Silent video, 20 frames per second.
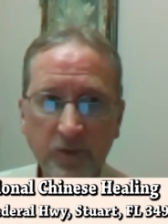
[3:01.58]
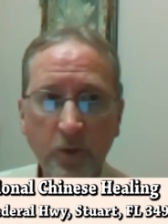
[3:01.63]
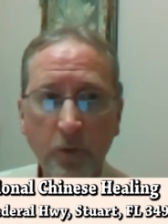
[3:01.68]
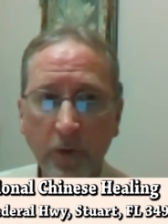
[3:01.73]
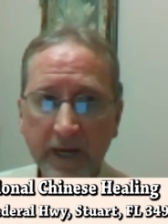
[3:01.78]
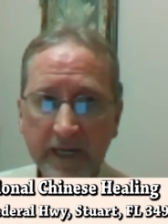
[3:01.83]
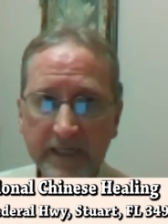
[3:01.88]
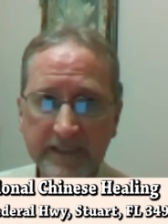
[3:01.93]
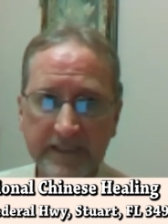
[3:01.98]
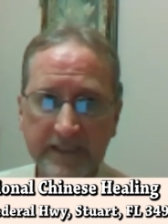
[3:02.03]

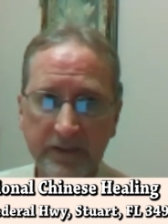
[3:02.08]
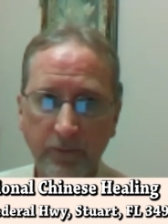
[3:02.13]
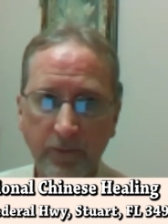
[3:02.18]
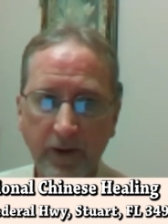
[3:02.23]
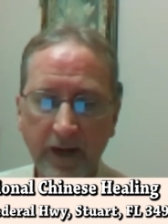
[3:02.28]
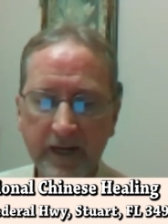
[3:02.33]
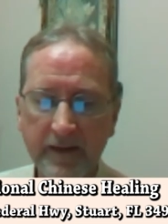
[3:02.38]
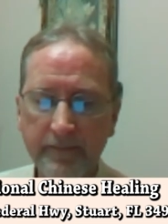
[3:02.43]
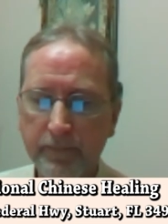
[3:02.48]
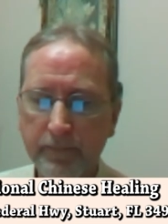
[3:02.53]
crazy,
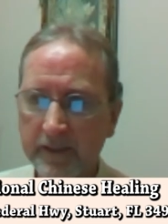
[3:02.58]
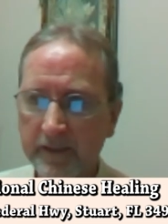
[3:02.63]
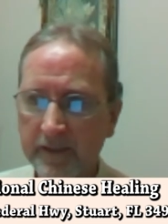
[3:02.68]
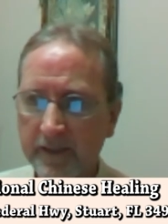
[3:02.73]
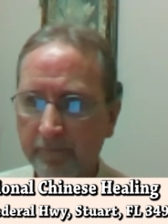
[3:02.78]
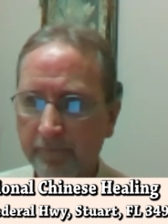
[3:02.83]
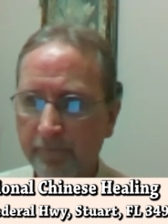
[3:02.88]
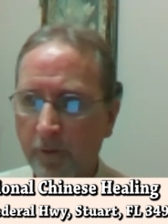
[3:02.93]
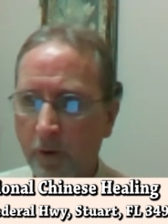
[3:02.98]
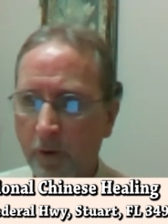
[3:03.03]
right? But
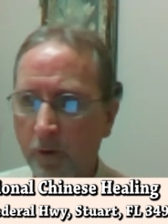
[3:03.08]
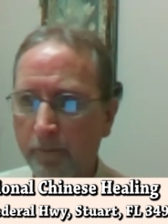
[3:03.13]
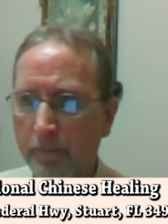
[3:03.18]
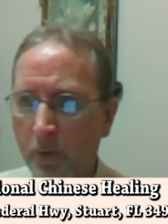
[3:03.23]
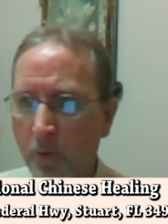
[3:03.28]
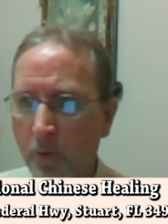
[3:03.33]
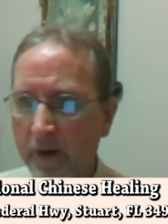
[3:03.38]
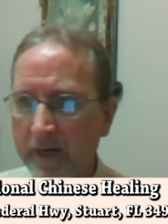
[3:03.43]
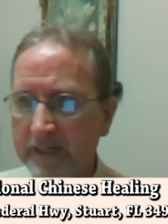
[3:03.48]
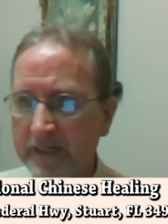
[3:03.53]
the whole
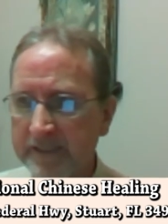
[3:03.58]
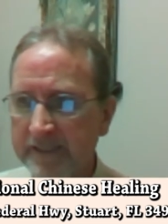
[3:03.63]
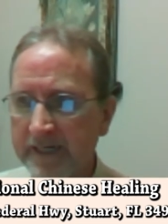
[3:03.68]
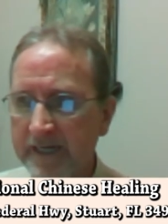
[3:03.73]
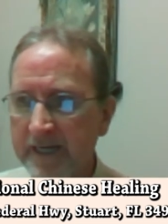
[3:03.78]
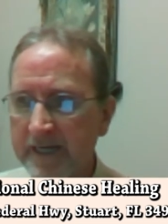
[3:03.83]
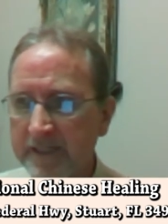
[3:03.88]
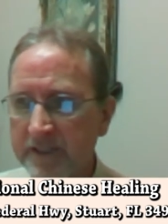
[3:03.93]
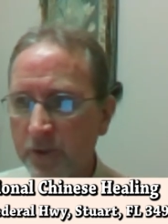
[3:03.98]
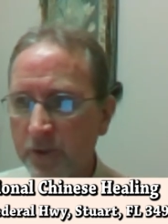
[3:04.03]
point is
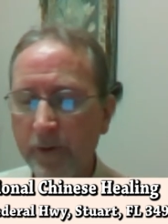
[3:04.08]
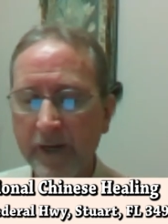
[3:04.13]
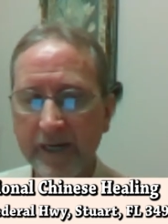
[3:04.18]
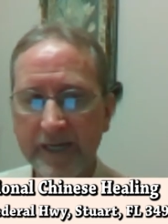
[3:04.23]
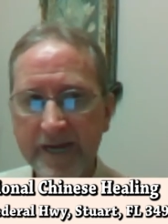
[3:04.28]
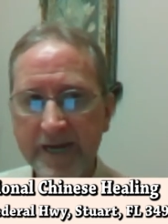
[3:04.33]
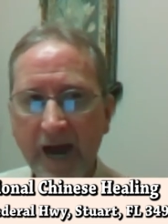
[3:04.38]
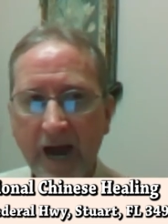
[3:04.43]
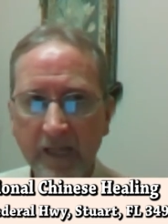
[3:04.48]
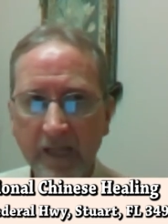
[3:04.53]
to
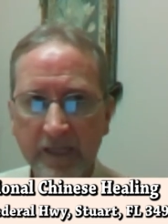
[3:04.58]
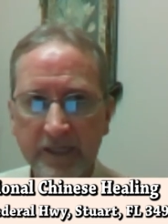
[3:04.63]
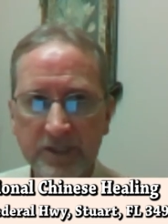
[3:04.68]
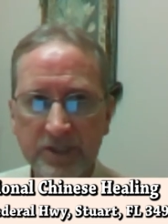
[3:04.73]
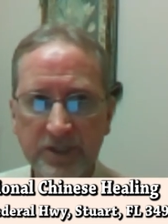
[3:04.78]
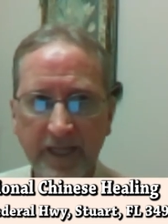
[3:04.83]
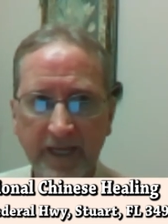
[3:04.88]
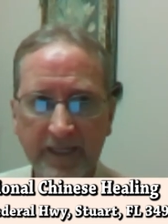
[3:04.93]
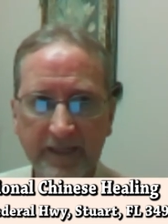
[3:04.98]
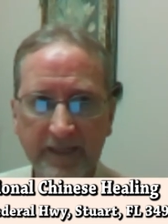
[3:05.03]

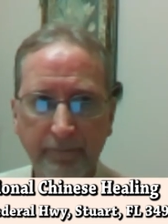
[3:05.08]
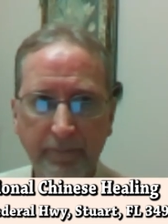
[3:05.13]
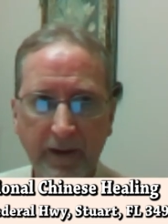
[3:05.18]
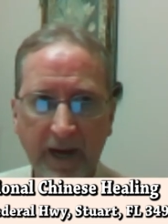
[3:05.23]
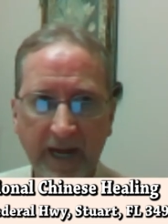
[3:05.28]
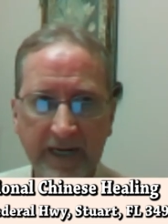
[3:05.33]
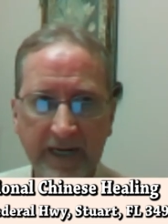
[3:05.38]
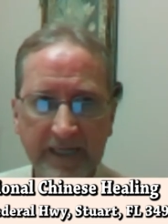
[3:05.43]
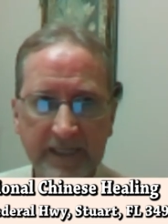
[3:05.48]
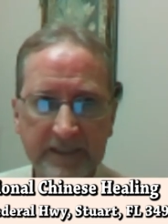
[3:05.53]
acknowledge that the
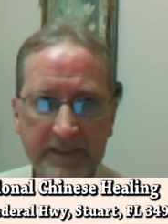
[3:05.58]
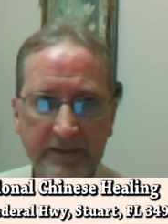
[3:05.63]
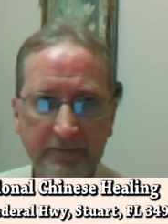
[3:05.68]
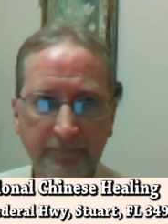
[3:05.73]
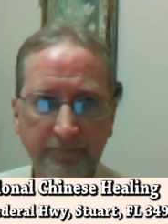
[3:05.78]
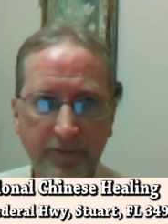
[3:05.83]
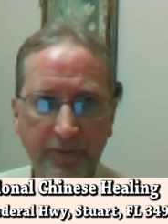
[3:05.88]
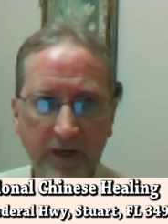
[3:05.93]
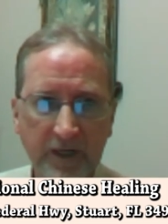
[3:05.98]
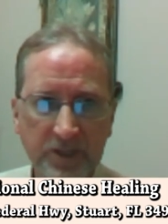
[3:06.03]
body
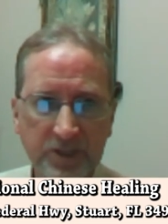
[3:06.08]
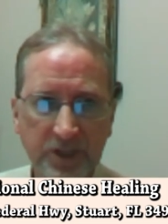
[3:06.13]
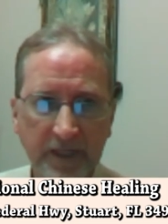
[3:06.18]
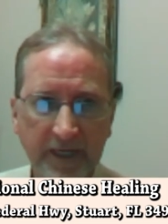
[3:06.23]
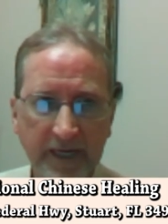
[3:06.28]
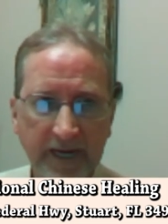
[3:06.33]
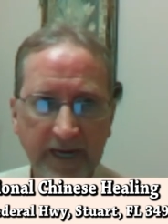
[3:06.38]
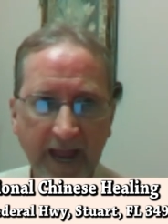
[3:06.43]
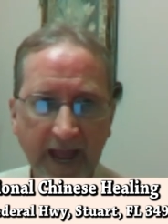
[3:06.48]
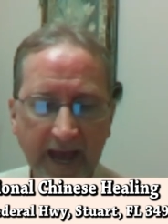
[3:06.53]
isn't
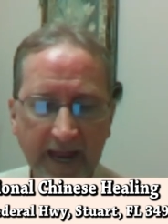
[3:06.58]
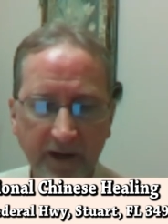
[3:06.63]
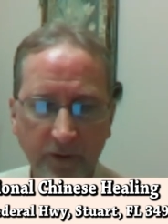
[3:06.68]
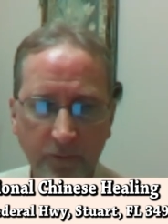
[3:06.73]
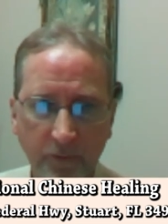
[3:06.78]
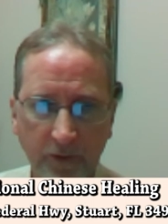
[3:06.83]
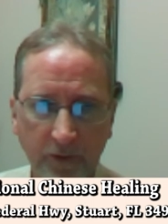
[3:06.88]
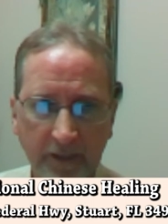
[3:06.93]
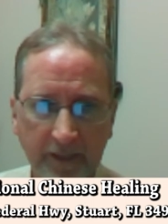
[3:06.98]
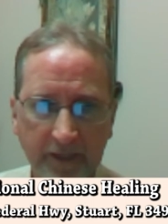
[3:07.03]
functioning
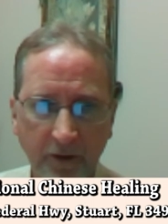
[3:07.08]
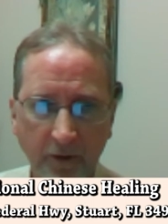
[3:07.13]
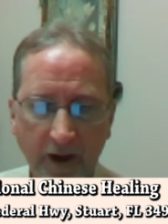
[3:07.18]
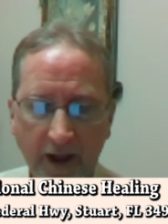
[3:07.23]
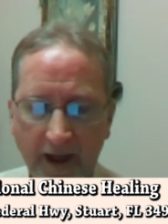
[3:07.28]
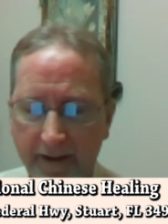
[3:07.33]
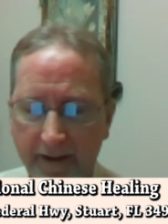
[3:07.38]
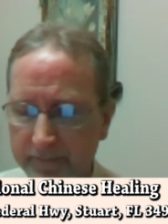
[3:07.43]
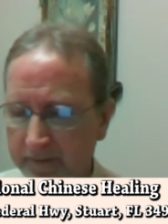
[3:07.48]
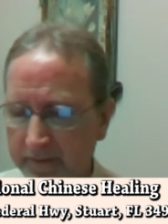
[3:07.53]
adequately or
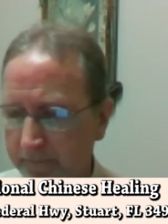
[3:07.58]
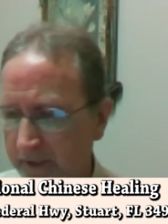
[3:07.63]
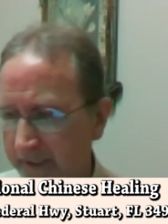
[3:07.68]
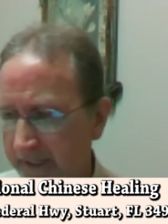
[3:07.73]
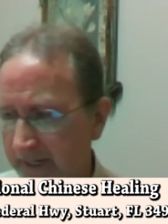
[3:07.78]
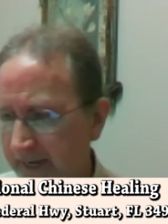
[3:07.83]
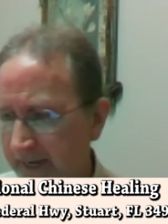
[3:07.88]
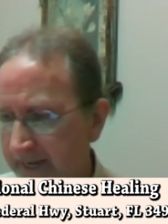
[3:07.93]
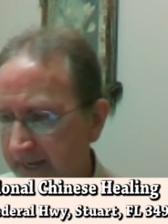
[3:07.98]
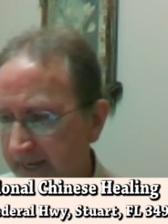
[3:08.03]
optimally.
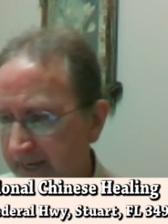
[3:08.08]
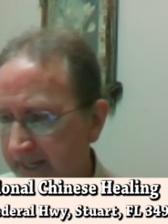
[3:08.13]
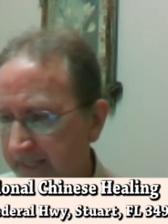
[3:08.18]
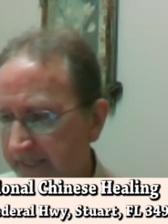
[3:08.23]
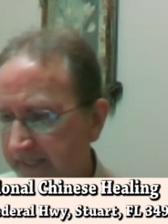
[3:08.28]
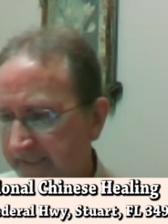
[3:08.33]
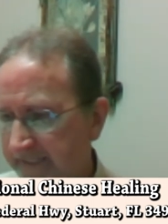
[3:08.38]
The